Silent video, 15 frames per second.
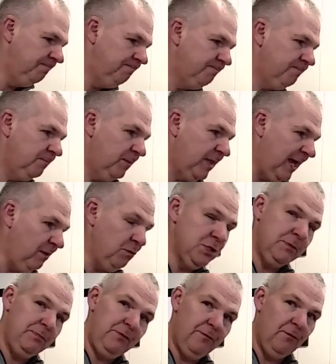that was
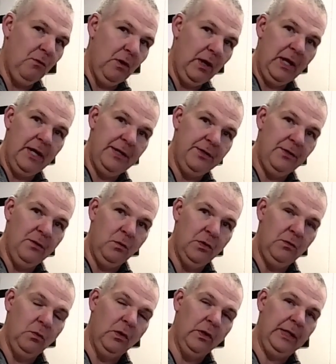before I got into
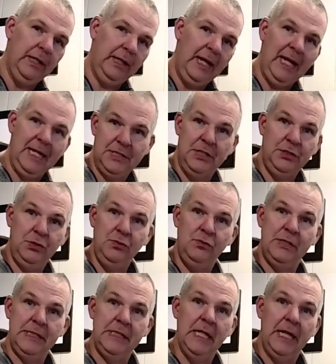woodworking as I do
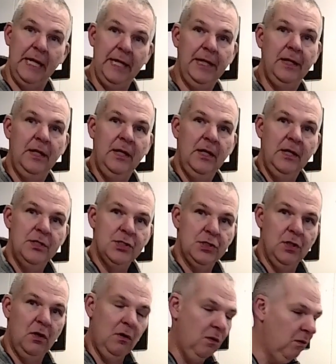today.
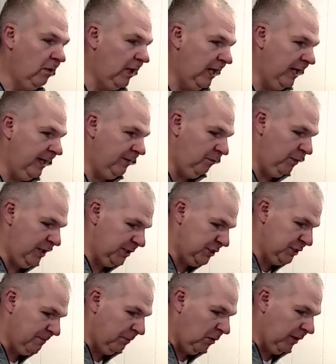So we had just
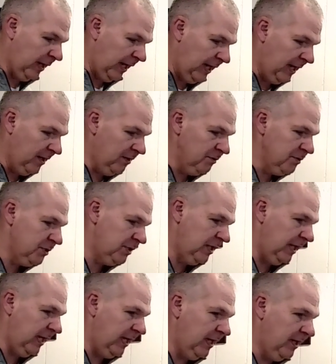bought a house,
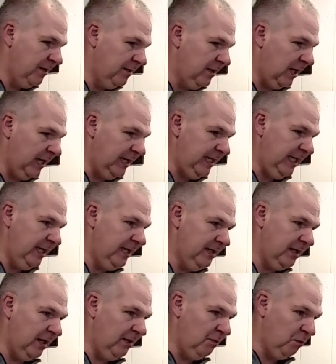and I needed
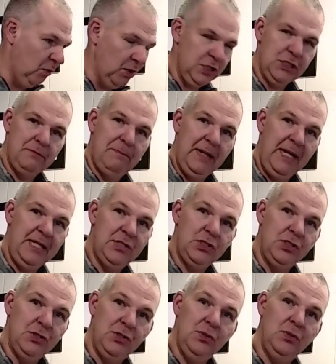a workspace to
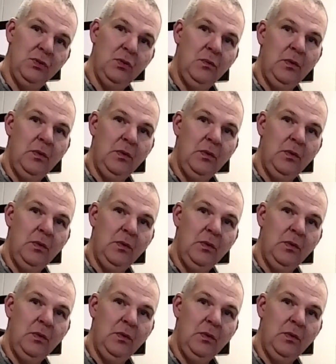do,